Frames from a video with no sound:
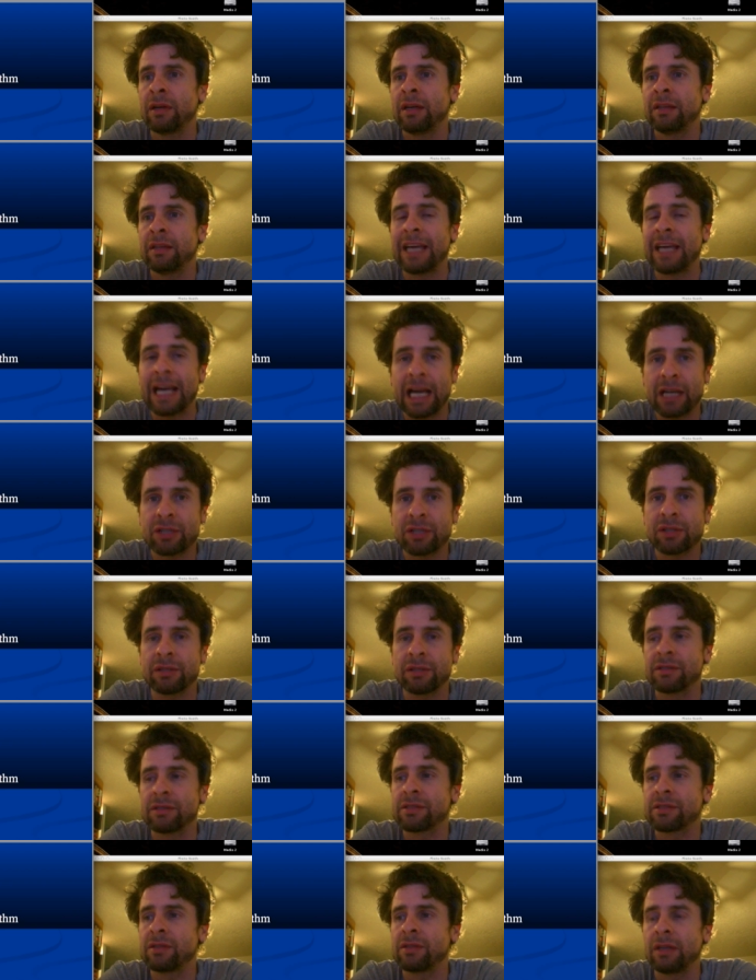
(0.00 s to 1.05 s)
the
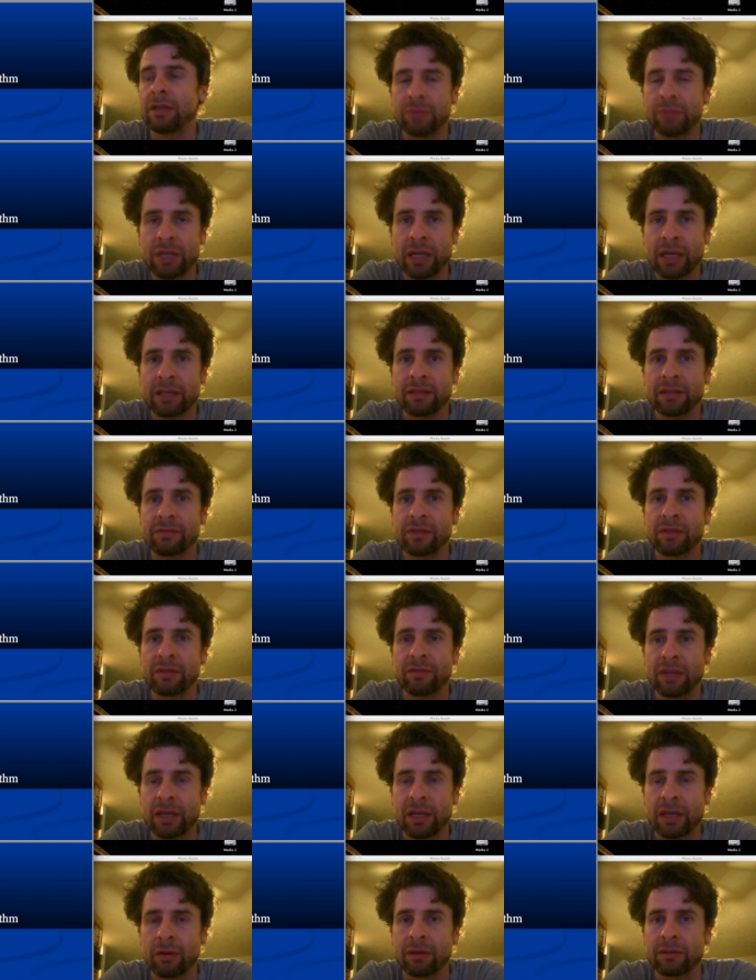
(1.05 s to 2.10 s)
actions, the objectives of the
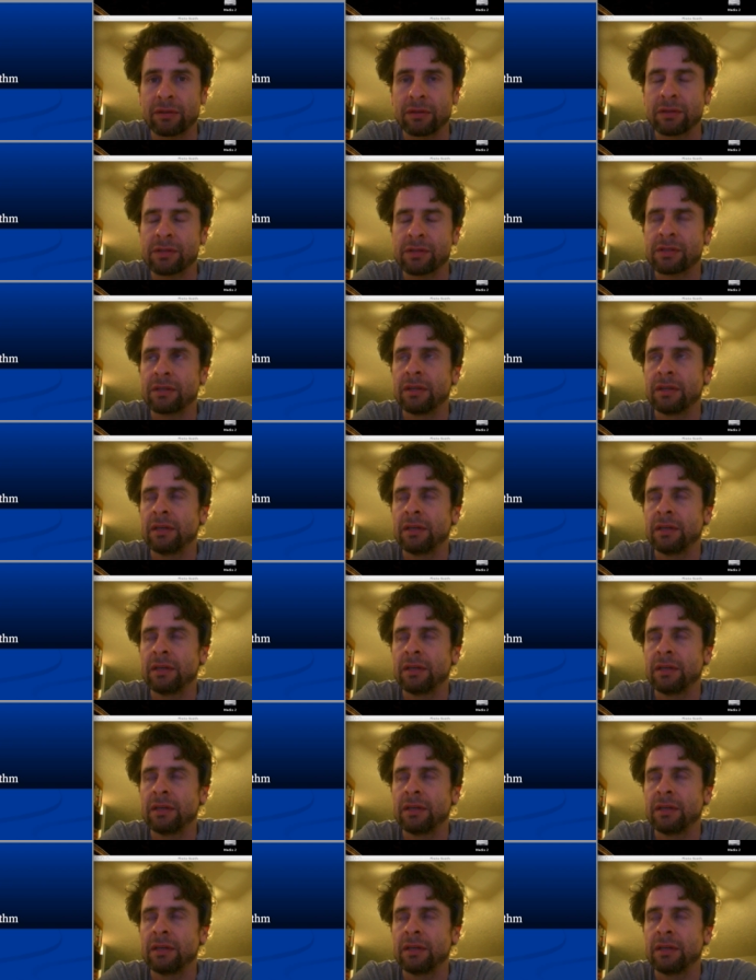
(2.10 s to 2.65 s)
characters.